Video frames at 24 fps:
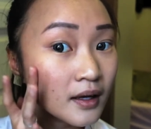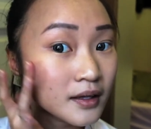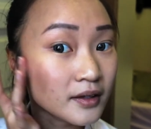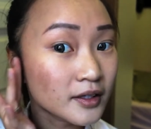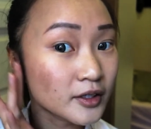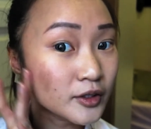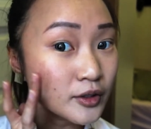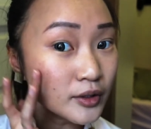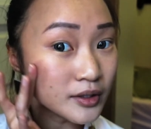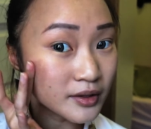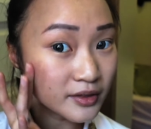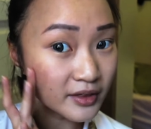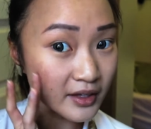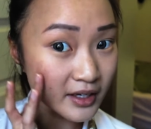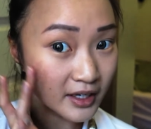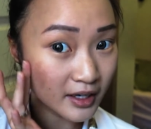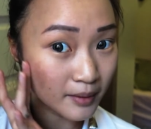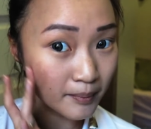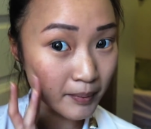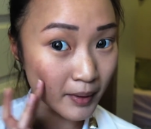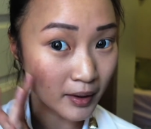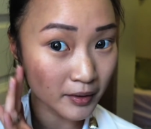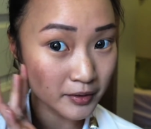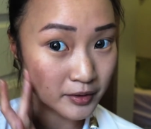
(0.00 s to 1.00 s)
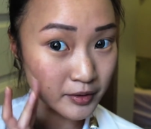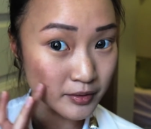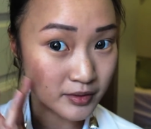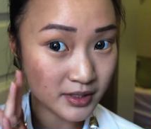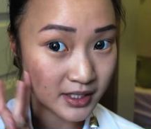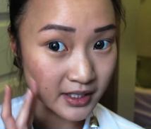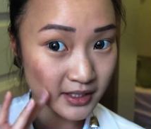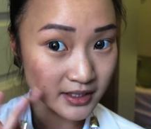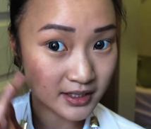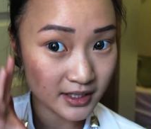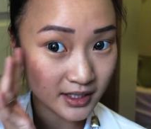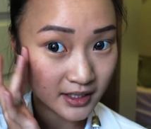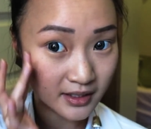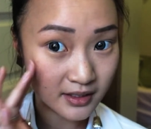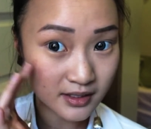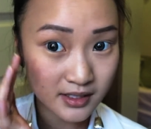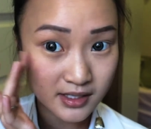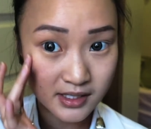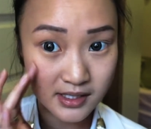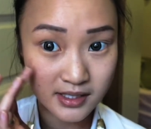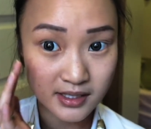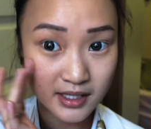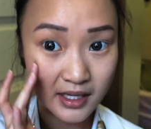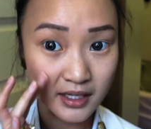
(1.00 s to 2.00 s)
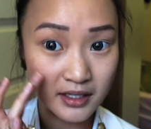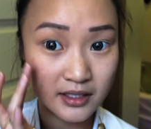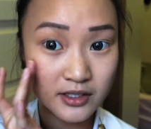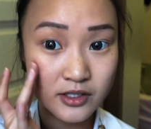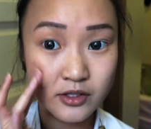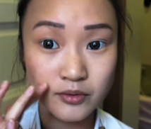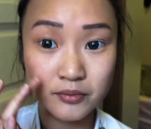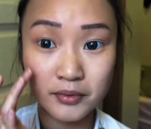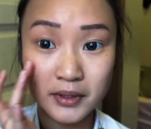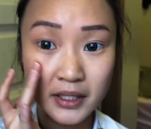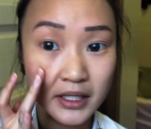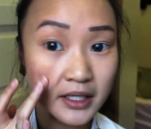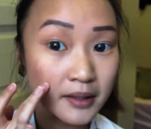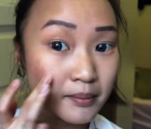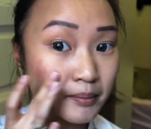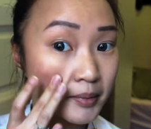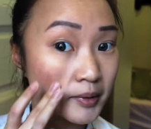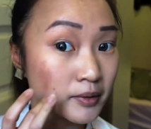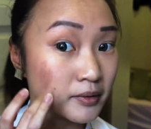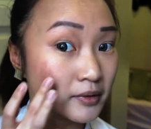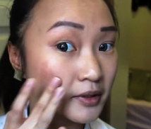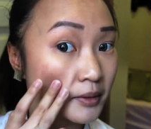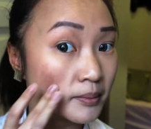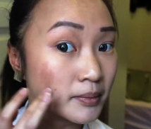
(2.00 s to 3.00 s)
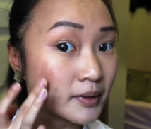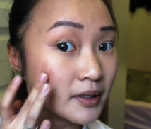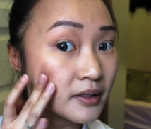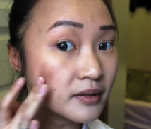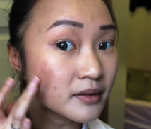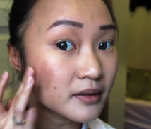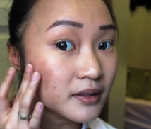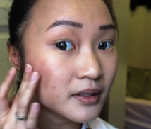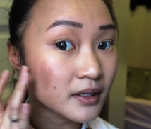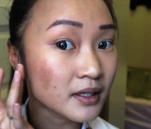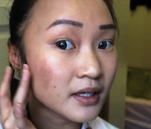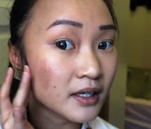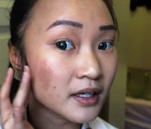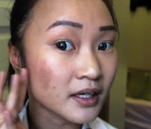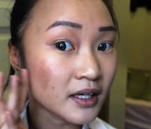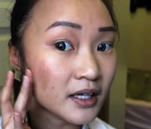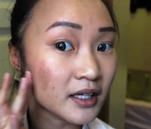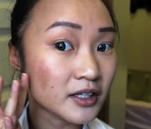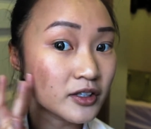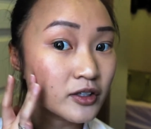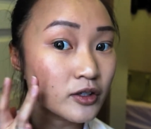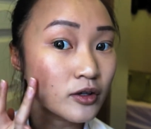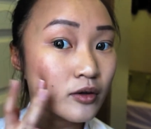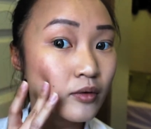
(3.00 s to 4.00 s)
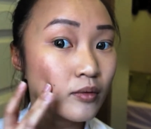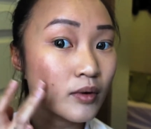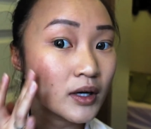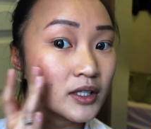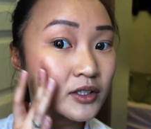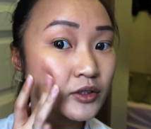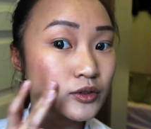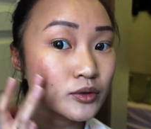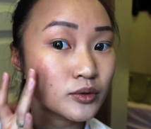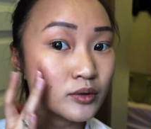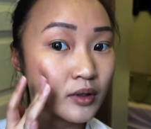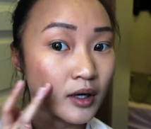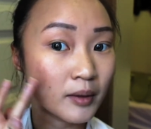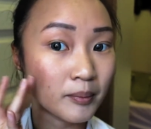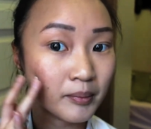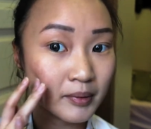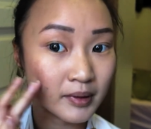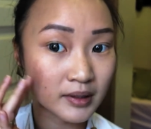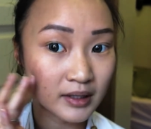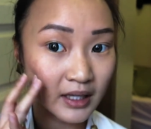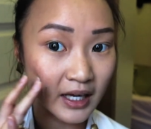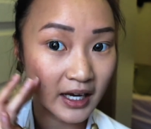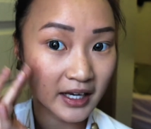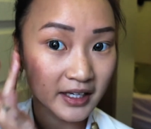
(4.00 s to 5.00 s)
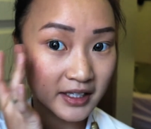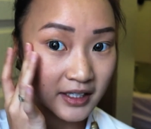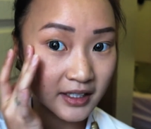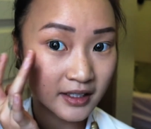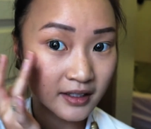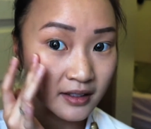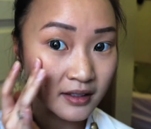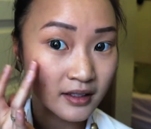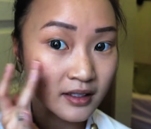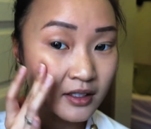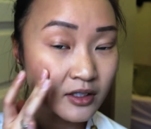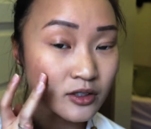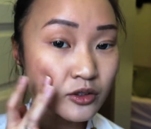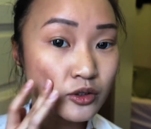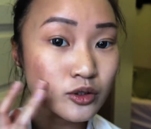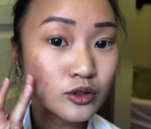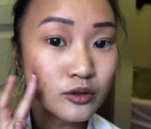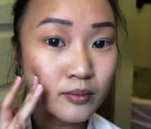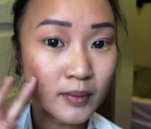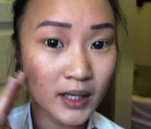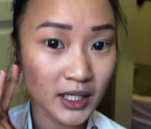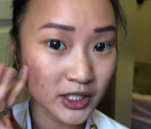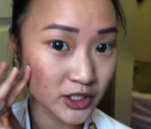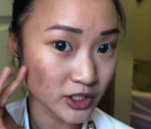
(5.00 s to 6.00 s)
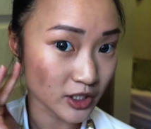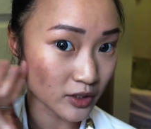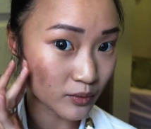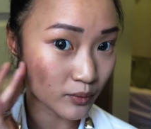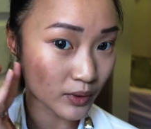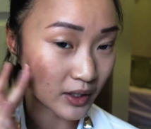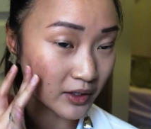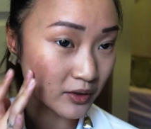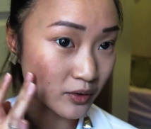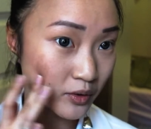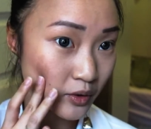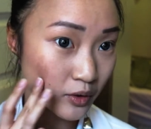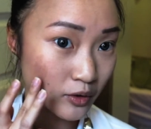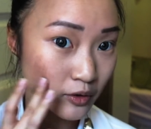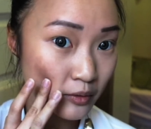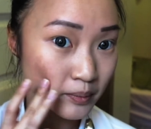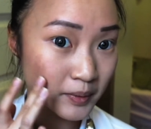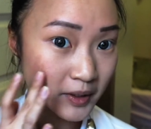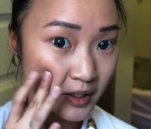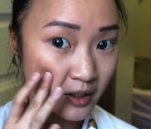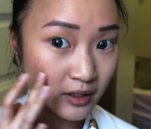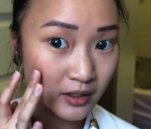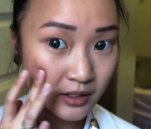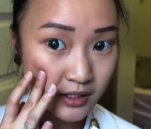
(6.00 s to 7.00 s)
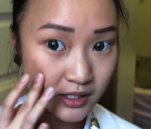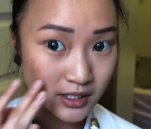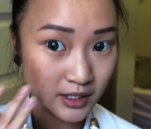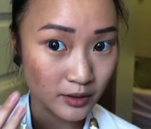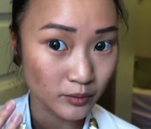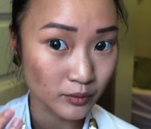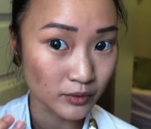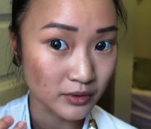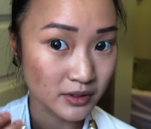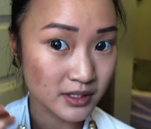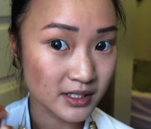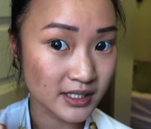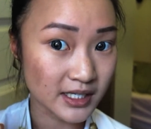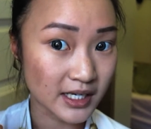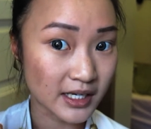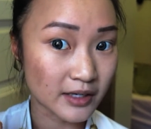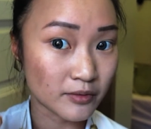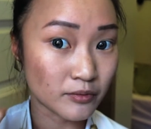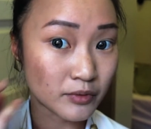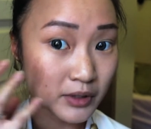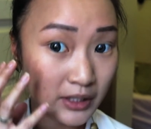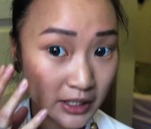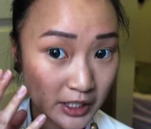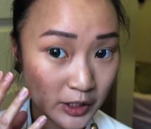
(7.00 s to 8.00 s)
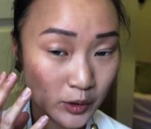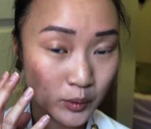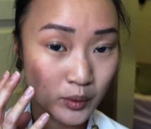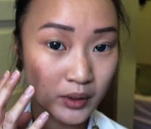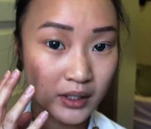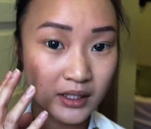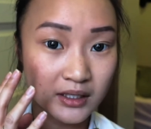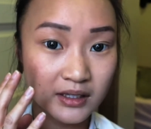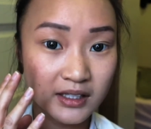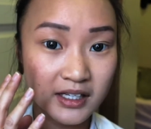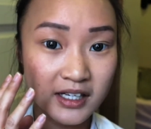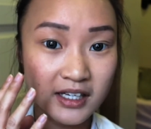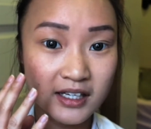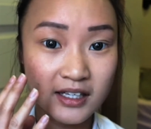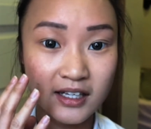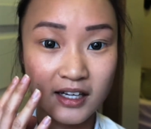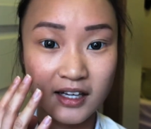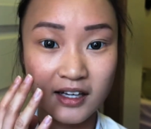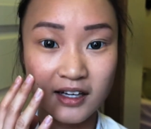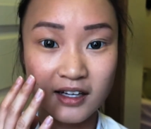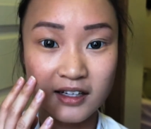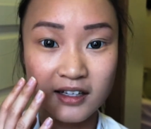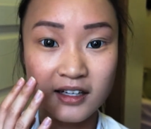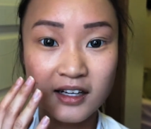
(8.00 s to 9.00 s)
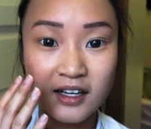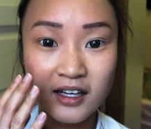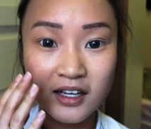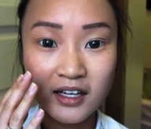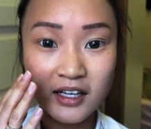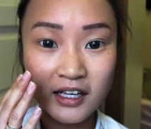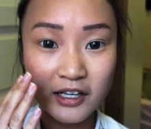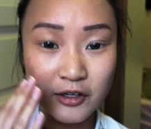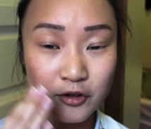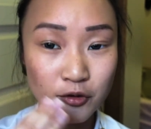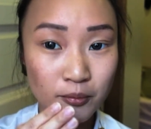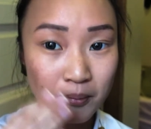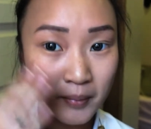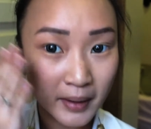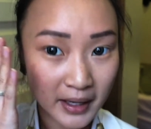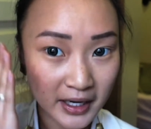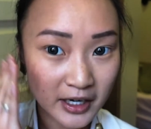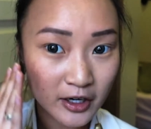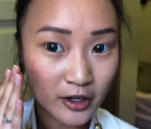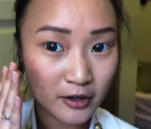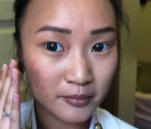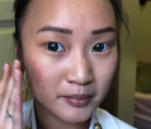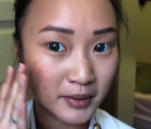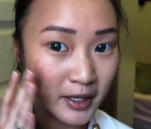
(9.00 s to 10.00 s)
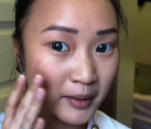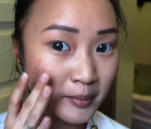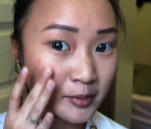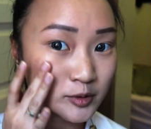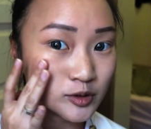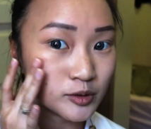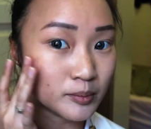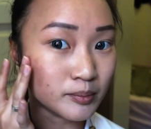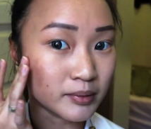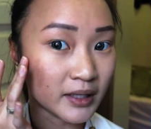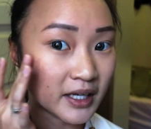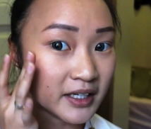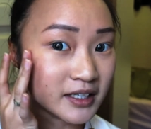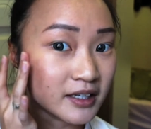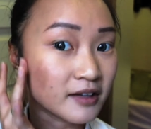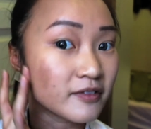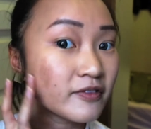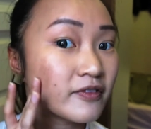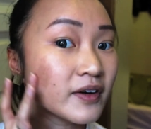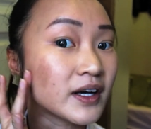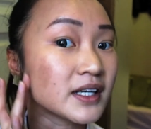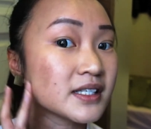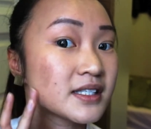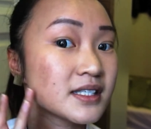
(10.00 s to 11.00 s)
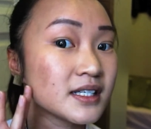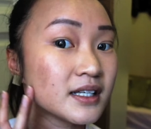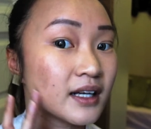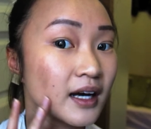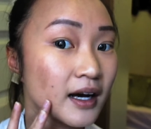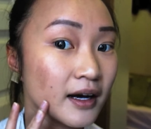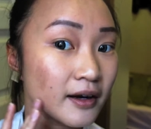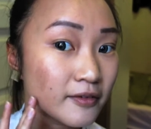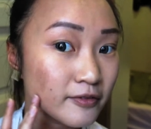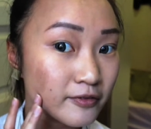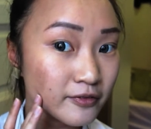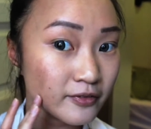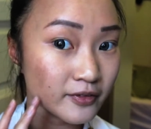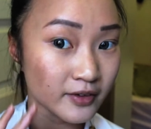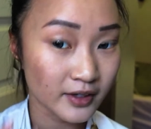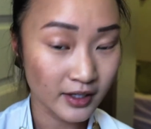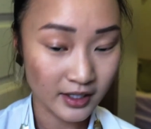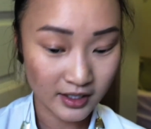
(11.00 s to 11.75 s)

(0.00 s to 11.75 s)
The good thing about using tint is that it's really buildable, and you don't want to apply it too much at one go because it will stain really quickly and you may not be able to blend it fast enough.